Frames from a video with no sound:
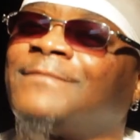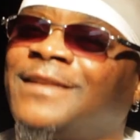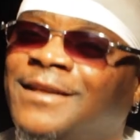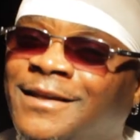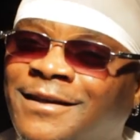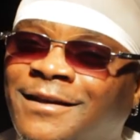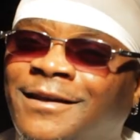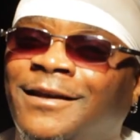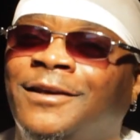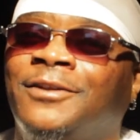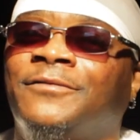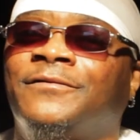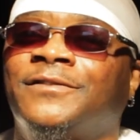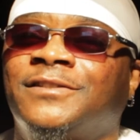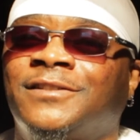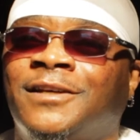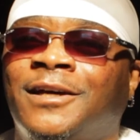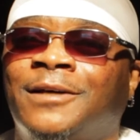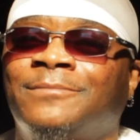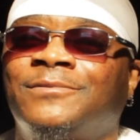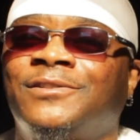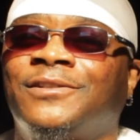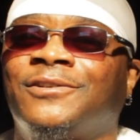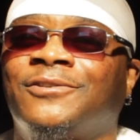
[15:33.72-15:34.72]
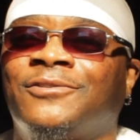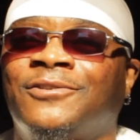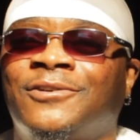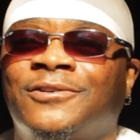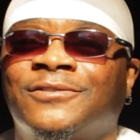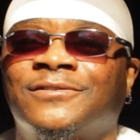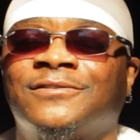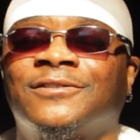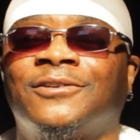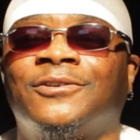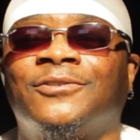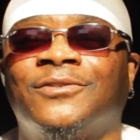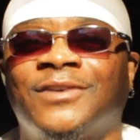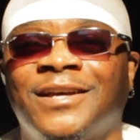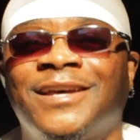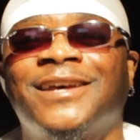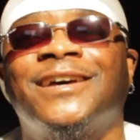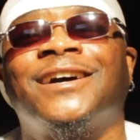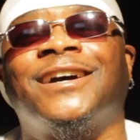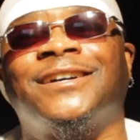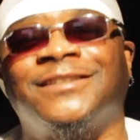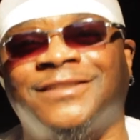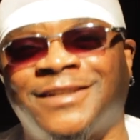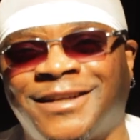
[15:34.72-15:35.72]
he headed for top tier also.
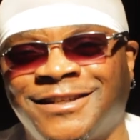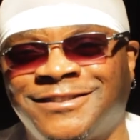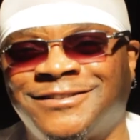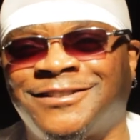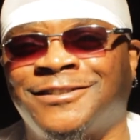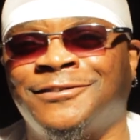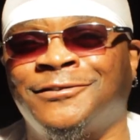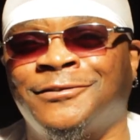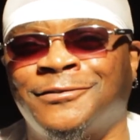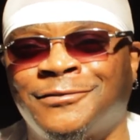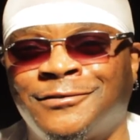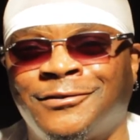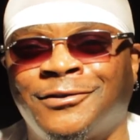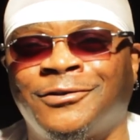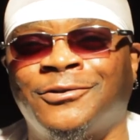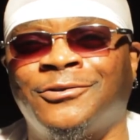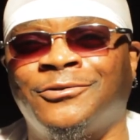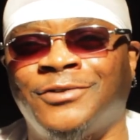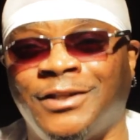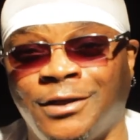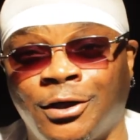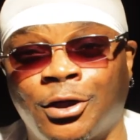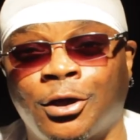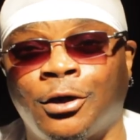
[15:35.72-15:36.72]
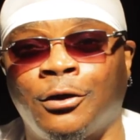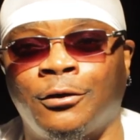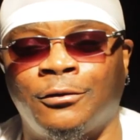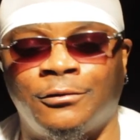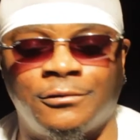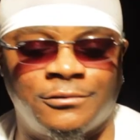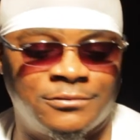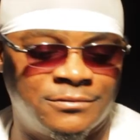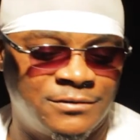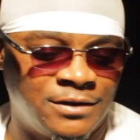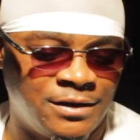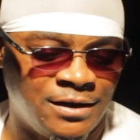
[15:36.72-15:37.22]
I like that little dude. He cold.